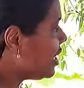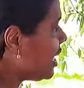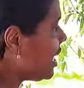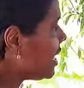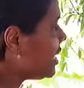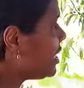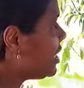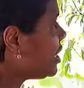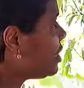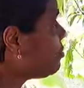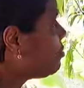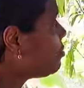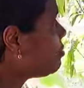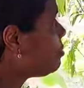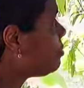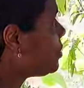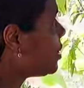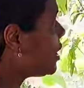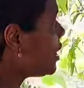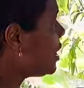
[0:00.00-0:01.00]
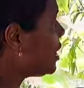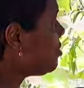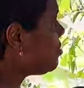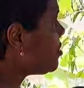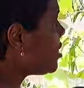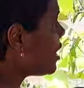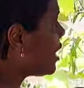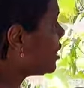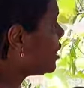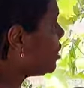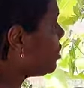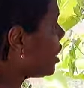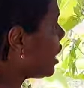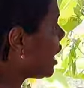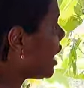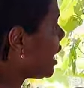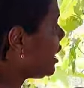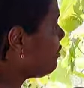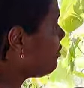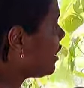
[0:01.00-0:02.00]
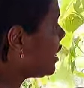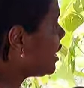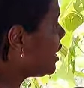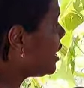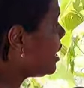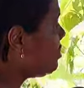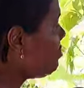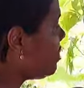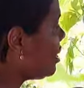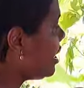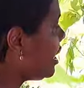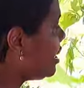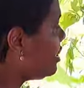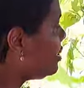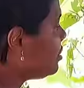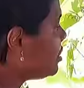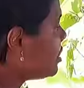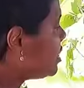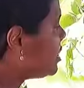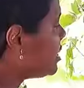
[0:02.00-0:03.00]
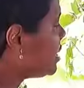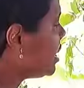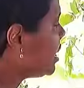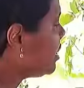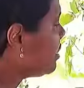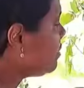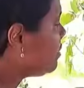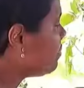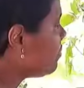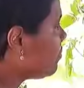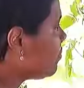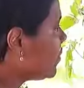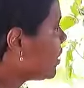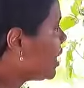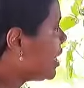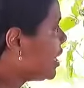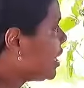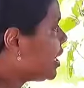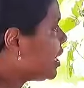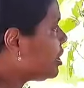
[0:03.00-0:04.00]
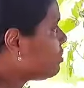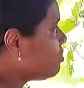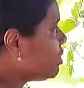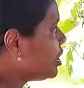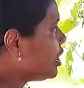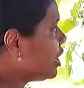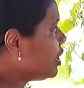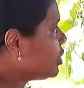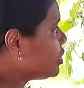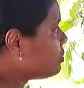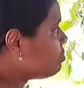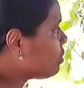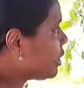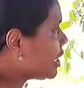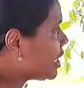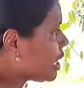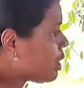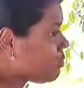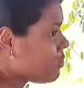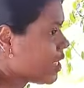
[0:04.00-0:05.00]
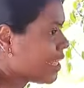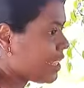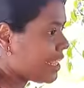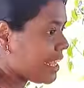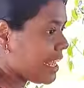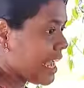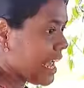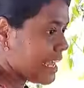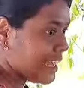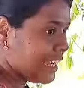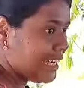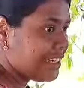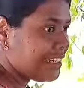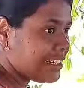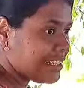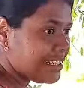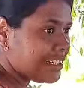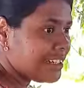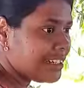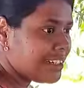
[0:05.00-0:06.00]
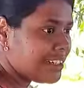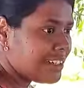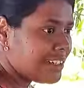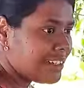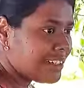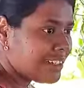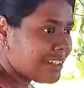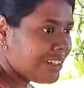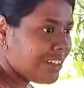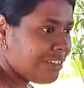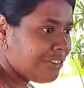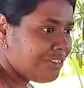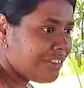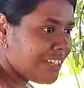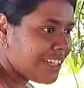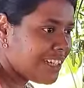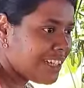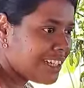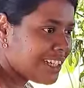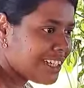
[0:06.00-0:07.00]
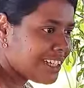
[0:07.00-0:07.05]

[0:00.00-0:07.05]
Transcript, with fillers: And he he the and when he began to receive, he began to pick up the character of a